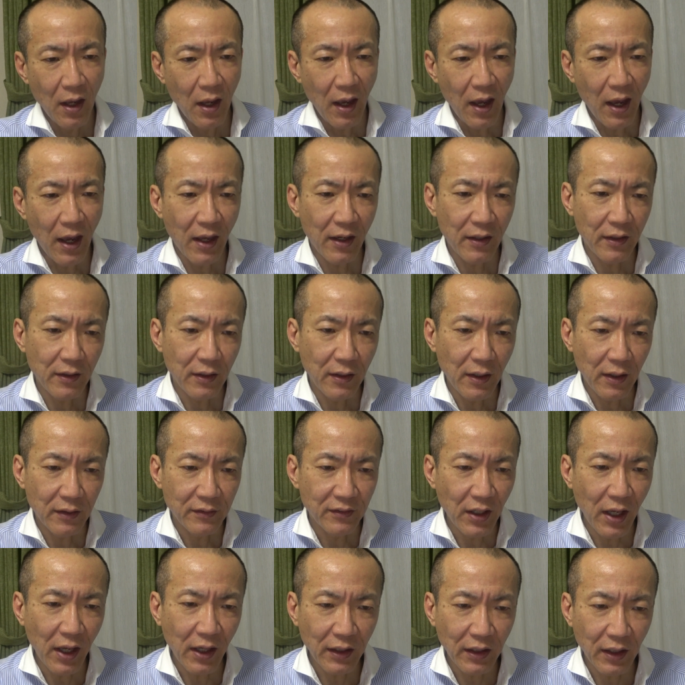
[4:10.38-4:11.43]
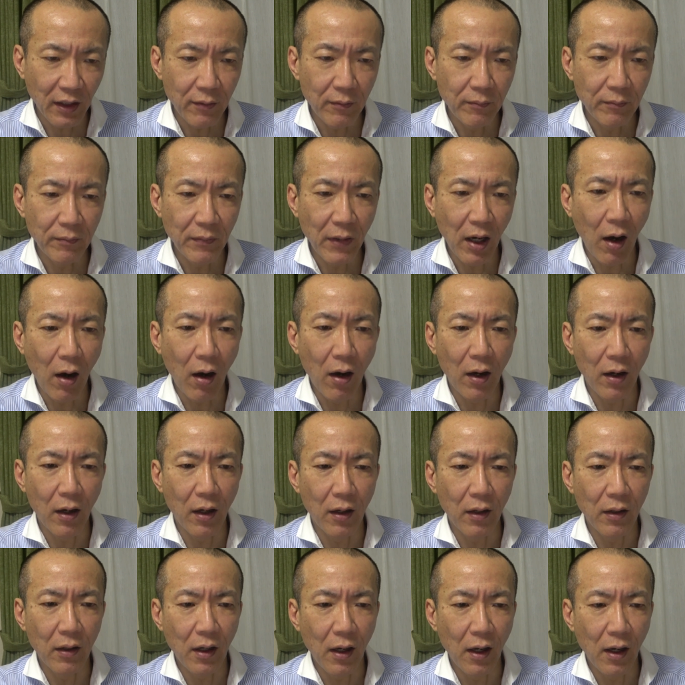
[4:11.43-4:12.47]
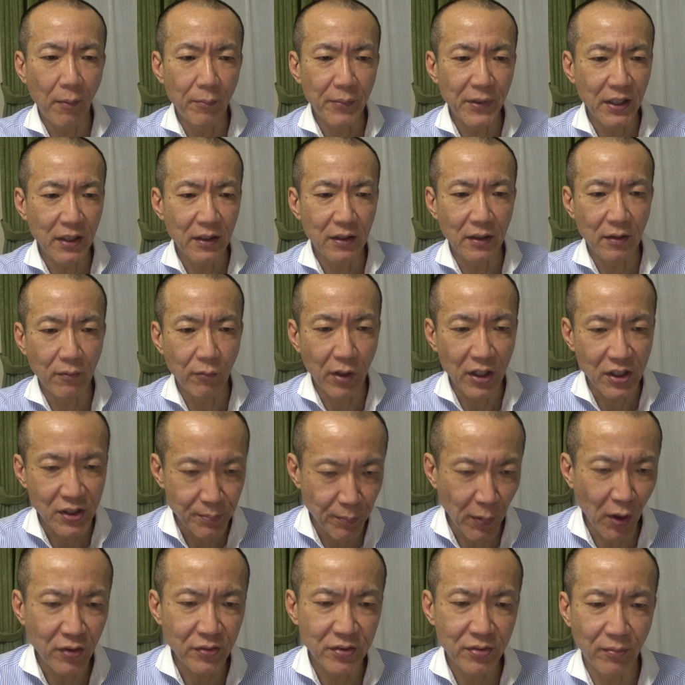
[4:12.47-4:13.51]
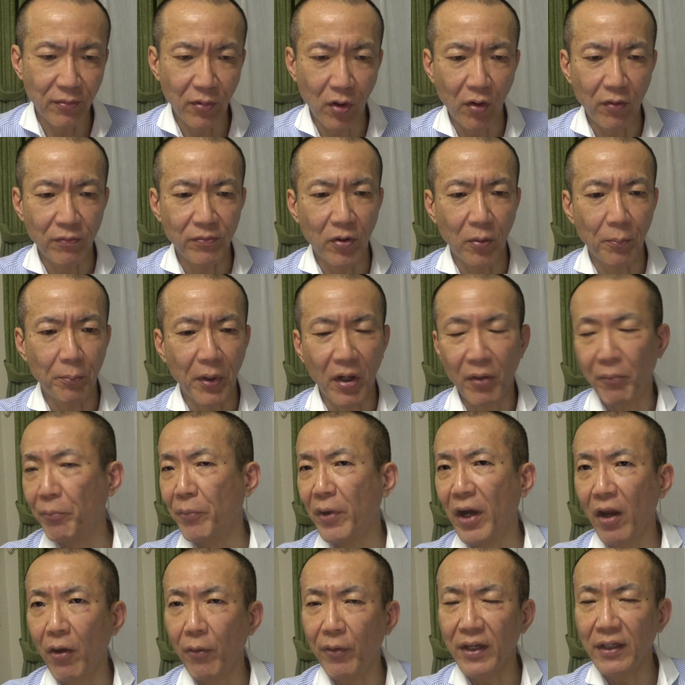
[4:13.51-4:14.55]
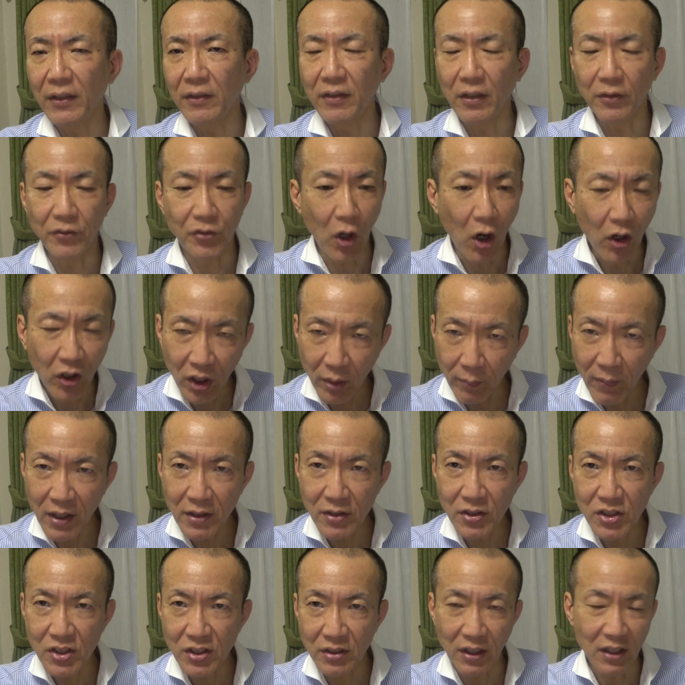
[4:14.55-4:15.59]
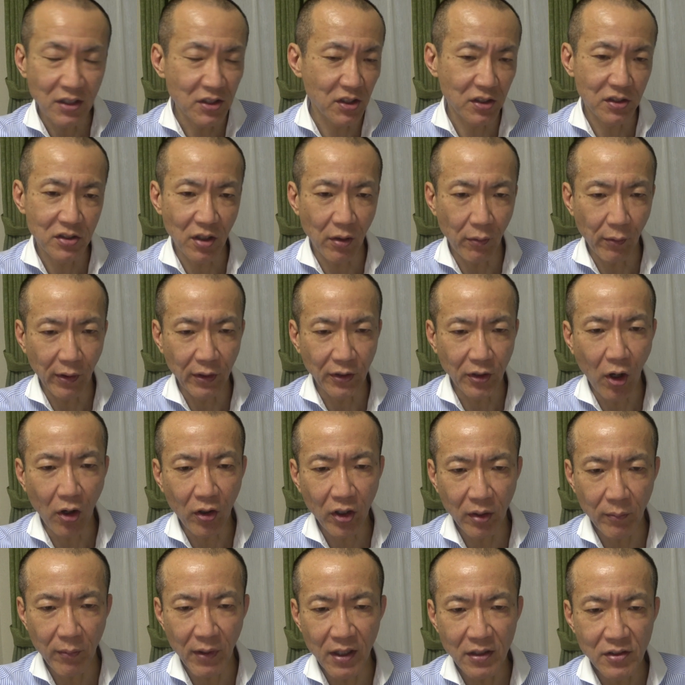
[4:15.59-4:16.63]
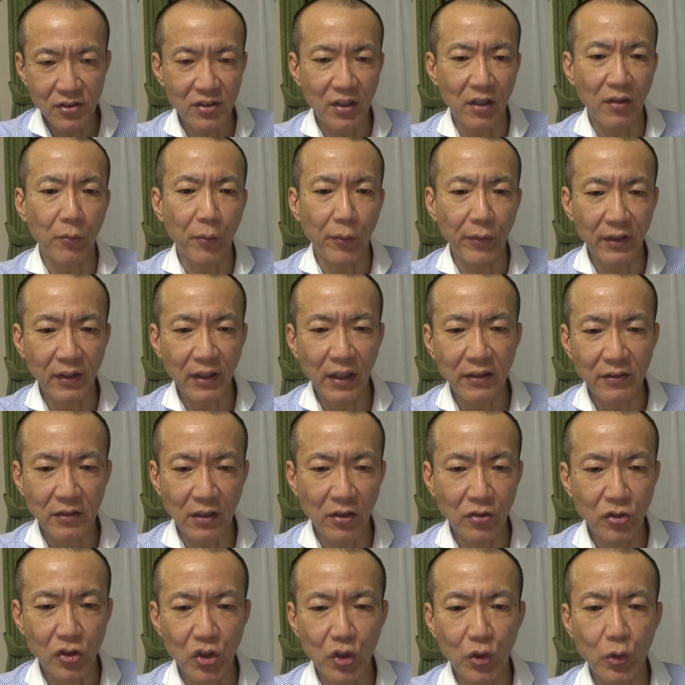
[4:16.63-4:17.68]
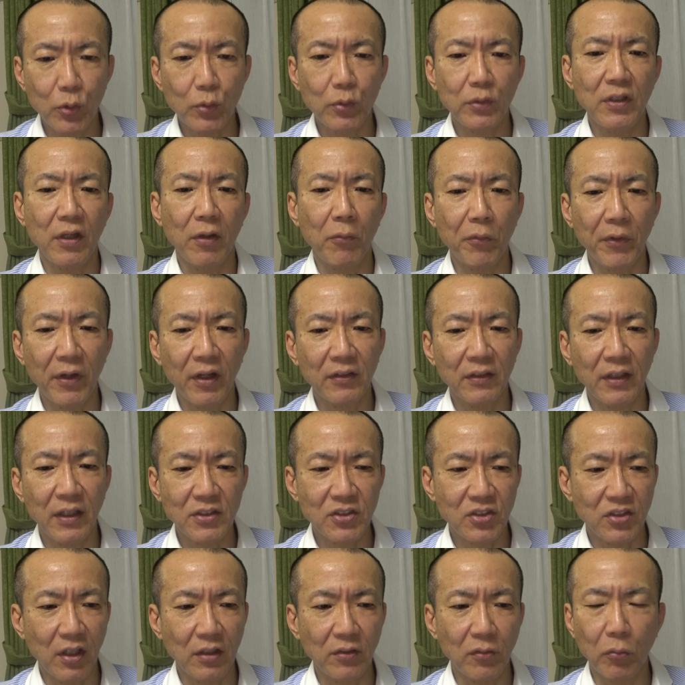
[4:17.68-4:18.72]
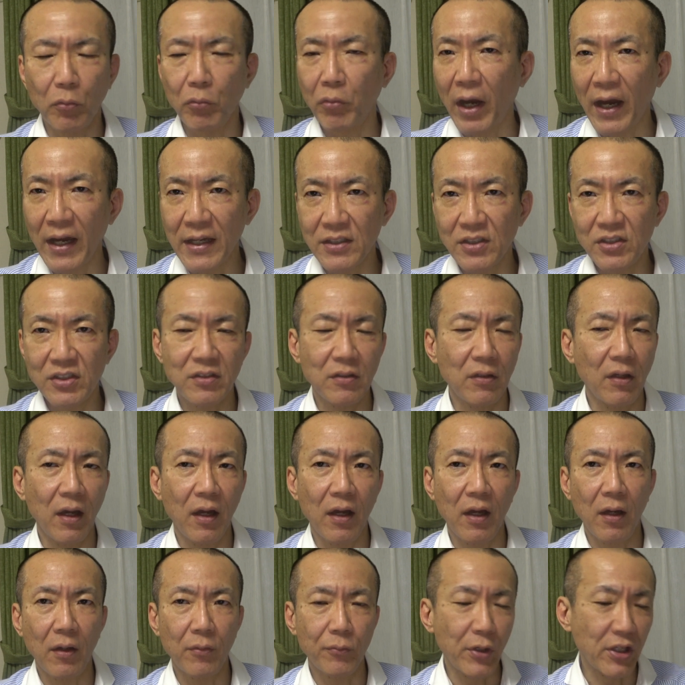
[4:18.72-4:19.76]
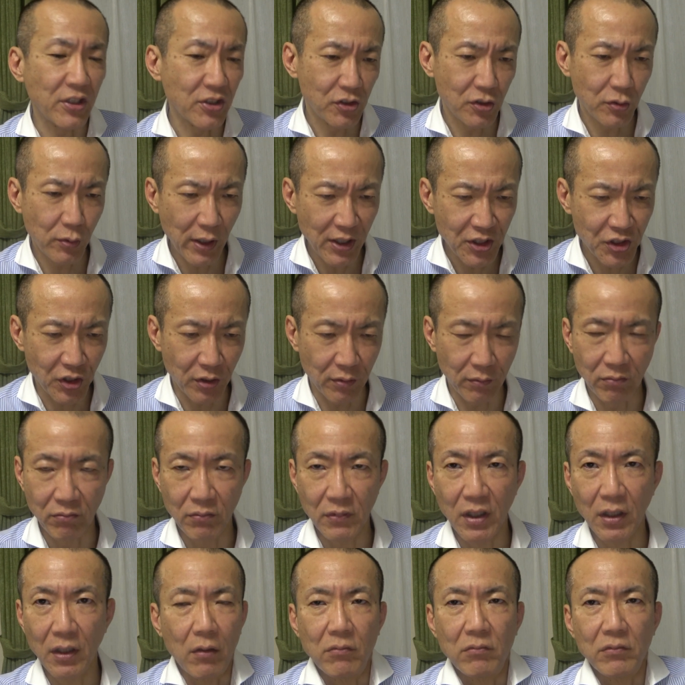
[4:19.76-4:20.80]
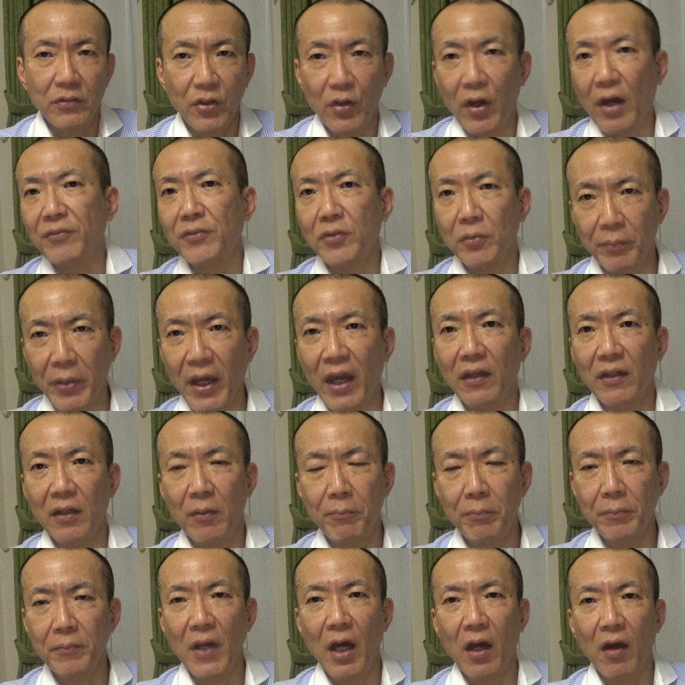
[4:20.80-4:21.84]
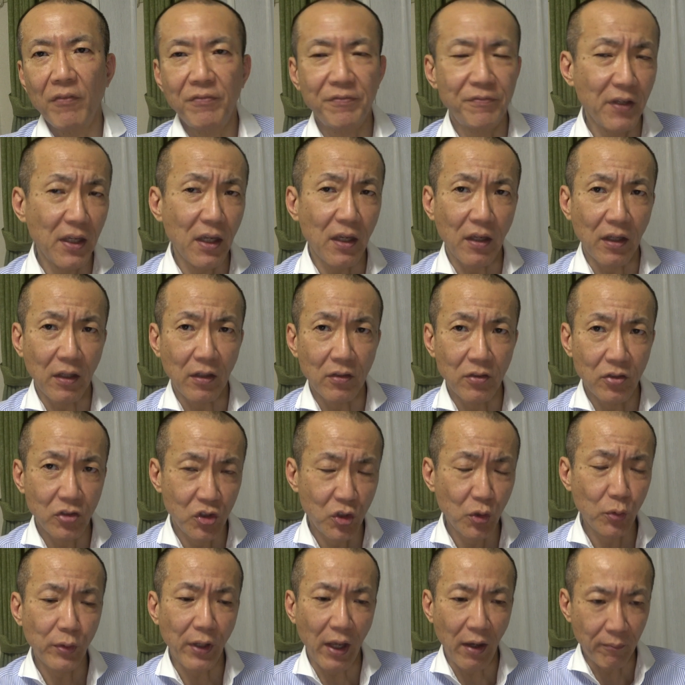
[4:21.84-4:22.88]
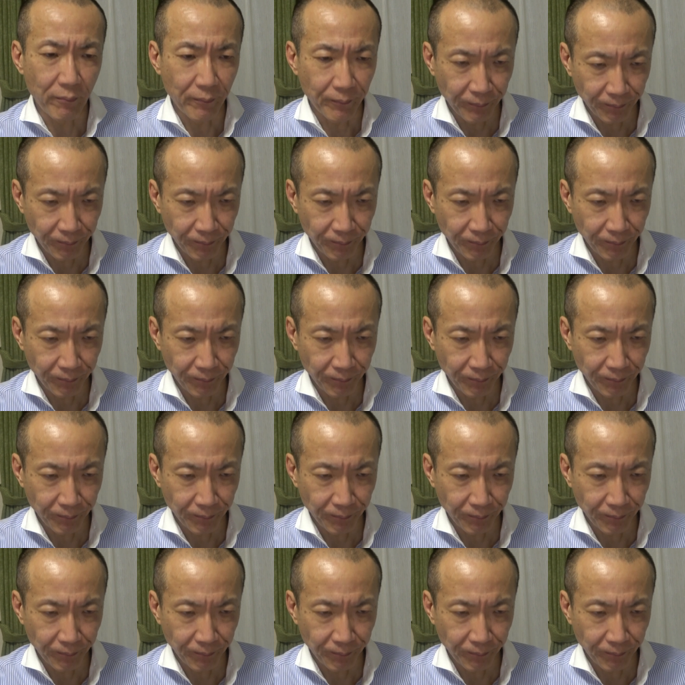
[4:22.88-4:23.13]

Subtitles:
And they can be responsible for preparing the documents, necessary documents, and related to the real estate rights registration. You have to pay the fee to them.